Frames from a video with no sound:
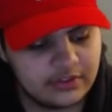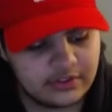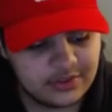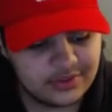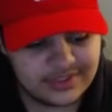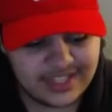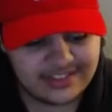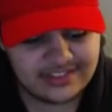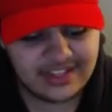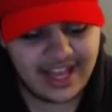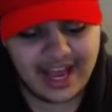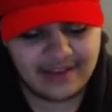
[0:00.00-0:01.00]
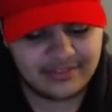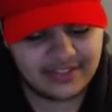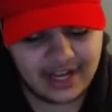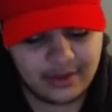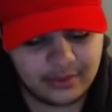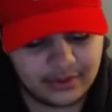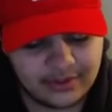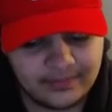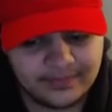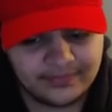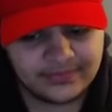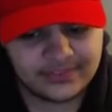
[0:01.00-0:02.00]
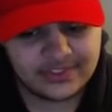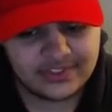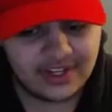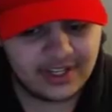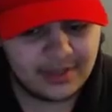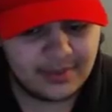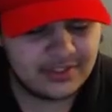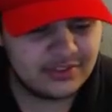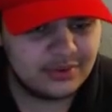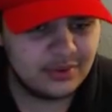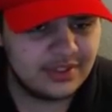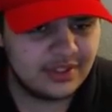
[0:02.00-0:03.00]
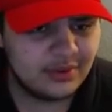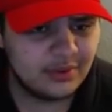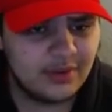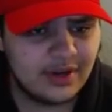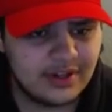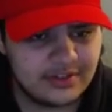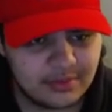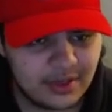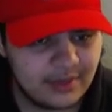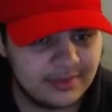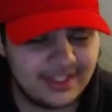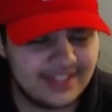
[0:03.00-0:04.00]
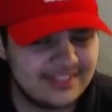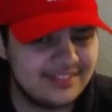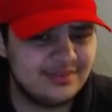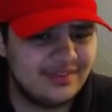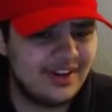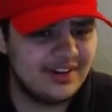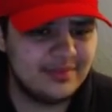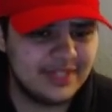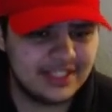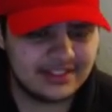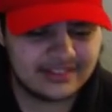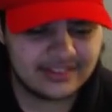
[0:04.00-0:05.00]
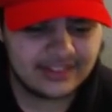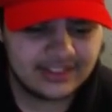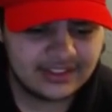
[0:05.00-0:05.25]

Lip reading: The dude takes half an hour to talk about a story that requires probably less than 5 minutes,